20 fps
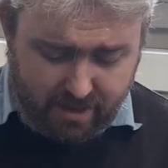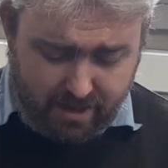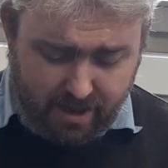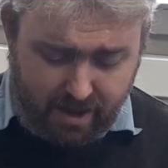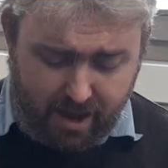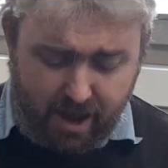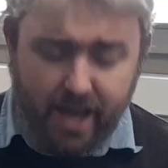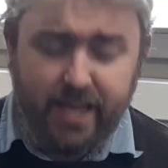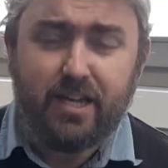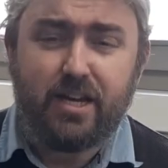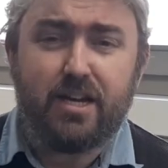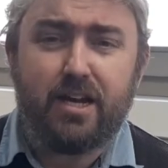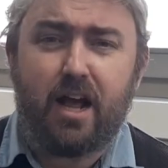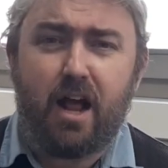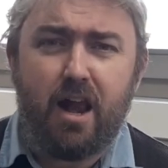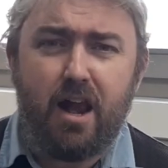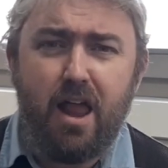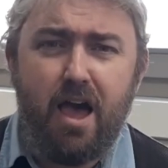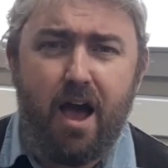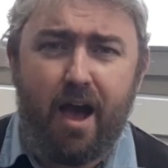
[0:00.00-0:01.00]
"I can
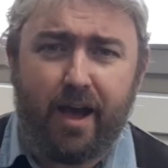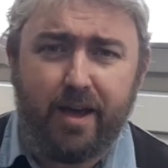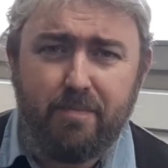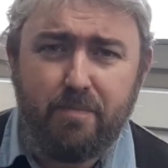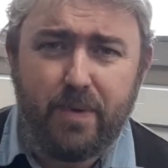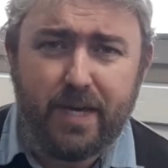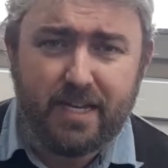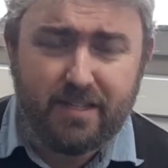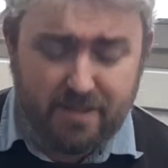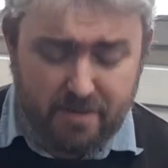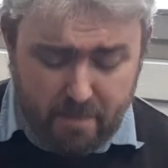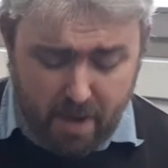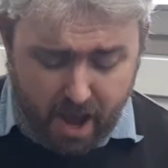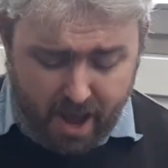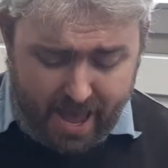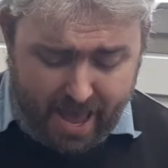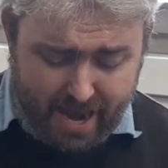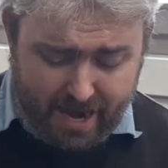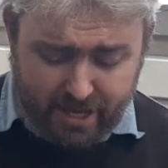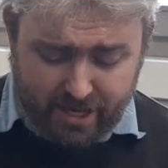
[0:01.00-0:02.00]
climb because of my
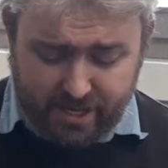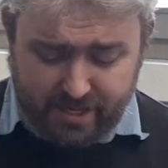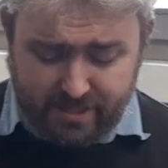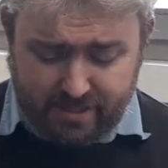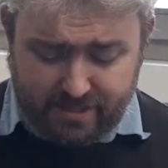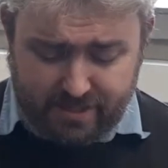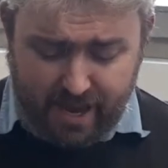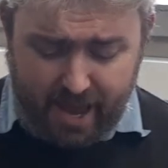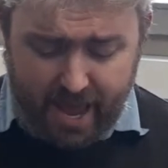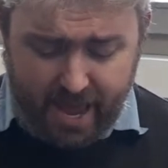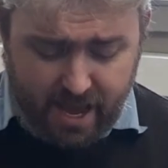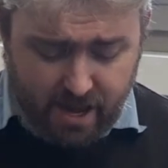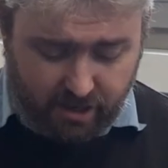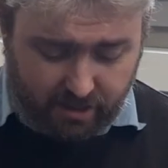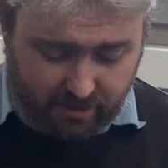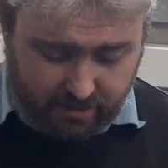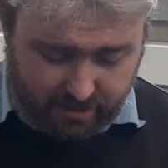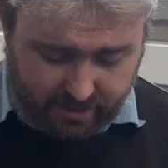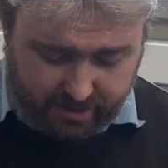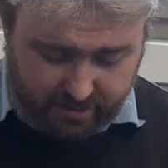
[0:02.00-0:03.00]
elegant
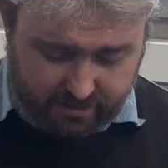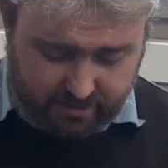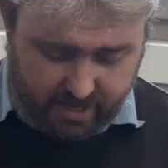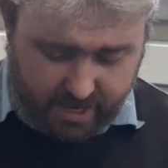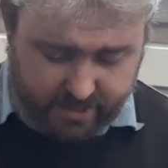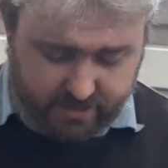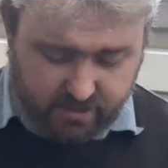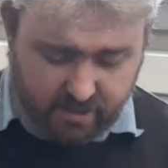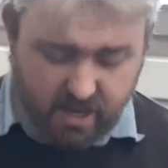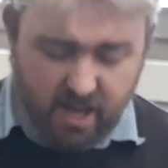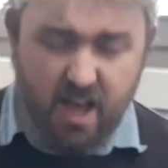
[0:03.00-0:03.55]
tail," he said.